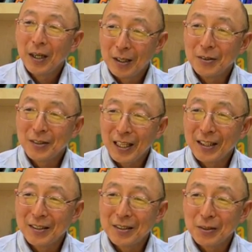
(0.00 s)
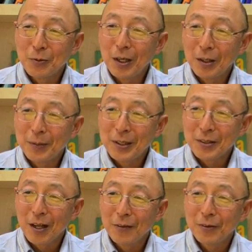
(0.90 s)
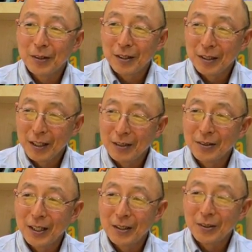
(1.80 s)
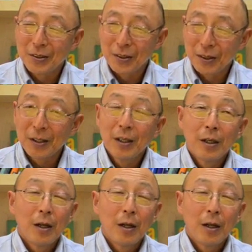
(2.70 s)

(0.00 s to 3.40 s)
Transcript: understand this as well because often educators are,